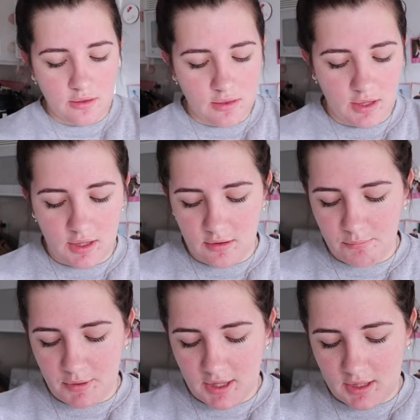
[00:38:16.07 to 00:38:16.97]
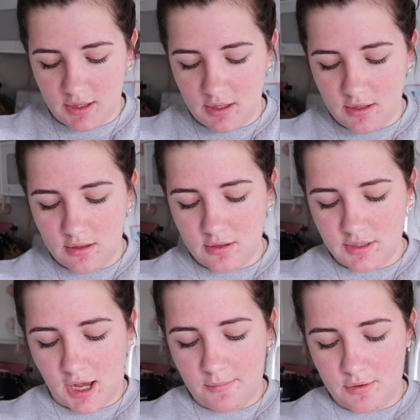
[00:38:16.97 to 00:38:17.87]
The big
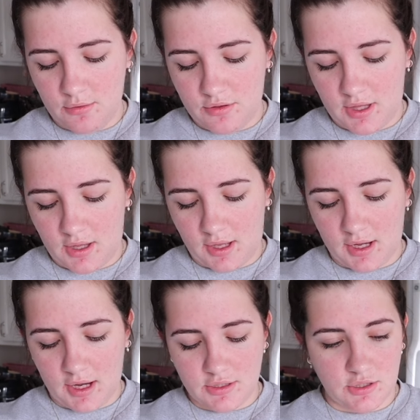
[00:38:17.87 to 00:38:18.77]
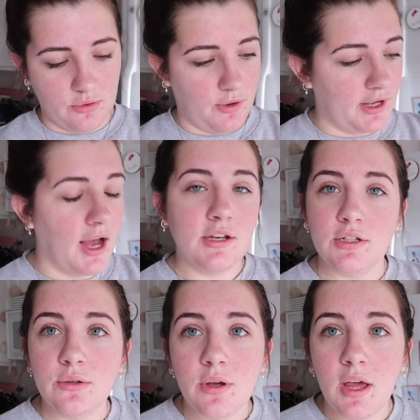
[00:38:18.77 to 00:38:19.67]
domino thing I got
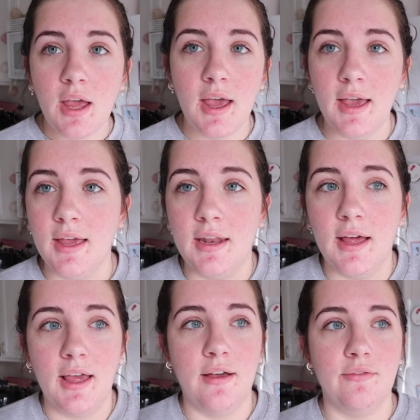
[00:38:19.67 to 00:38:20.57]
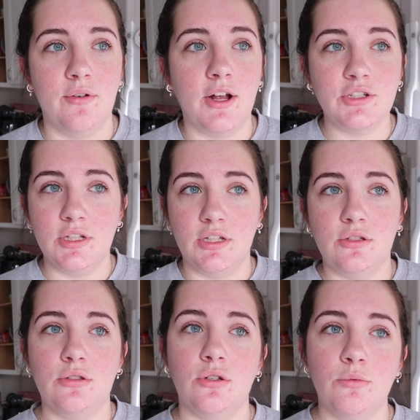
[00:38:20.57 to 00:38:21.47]
to, and I have actually
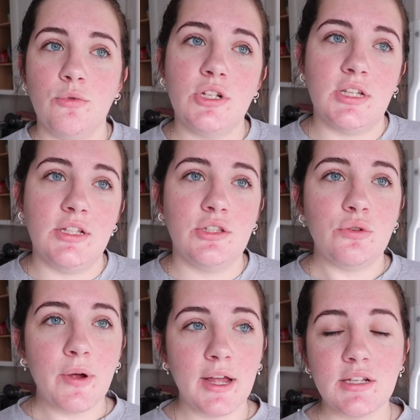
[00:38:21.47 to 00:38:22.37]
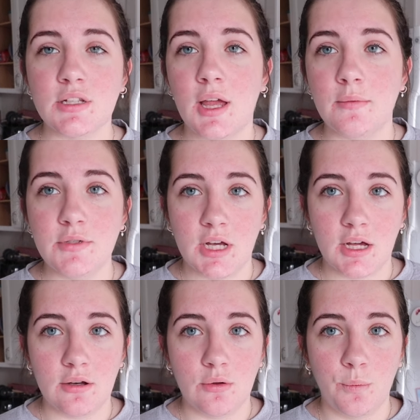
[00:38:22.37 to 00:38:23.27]
two more scenes to write until I am
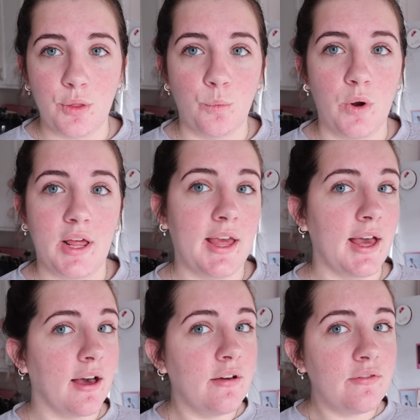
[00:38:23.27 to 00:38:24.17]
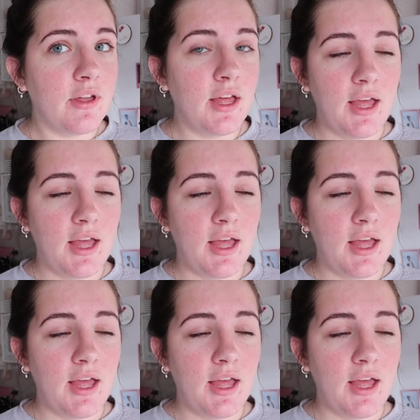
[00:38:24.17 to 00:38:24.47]
done with what I have,